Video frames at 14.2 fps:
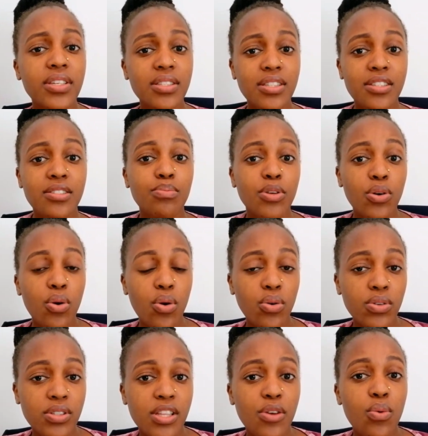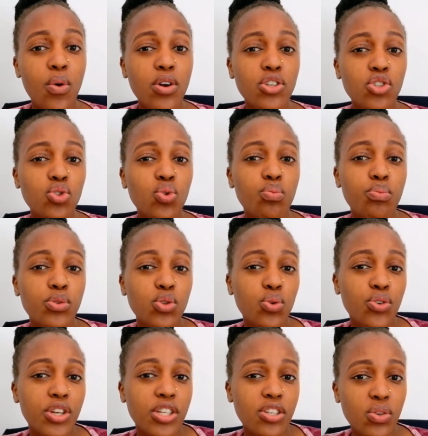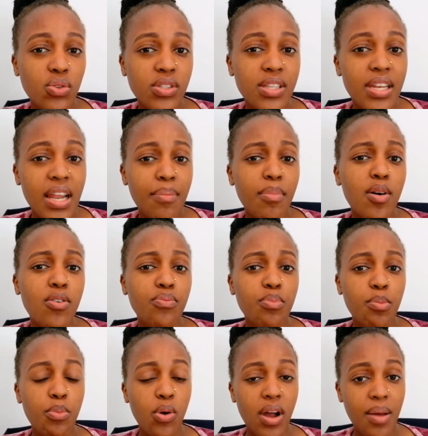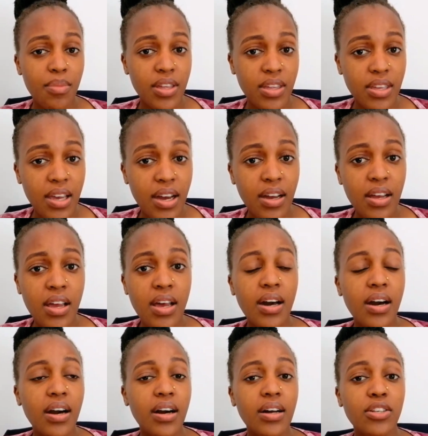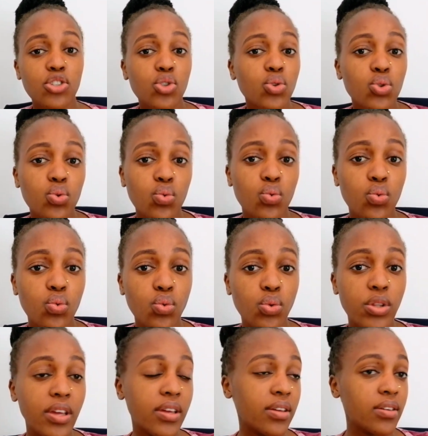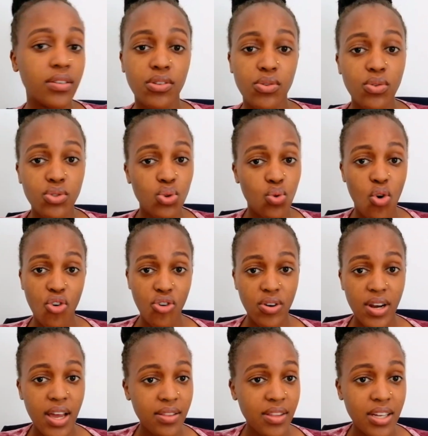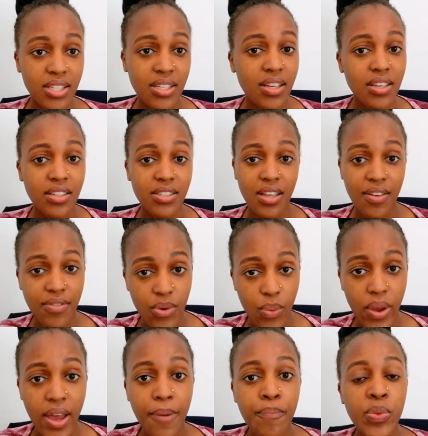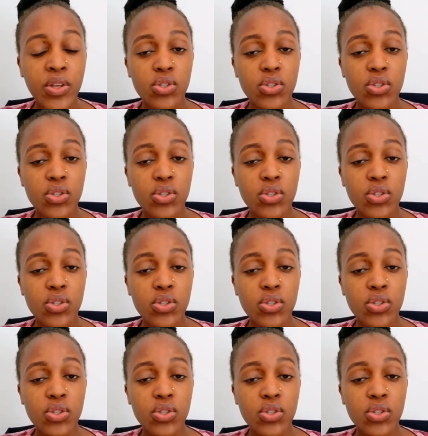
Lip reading: and this is because they want to reduce the number of people coming here due to the to Corona that is everywhere.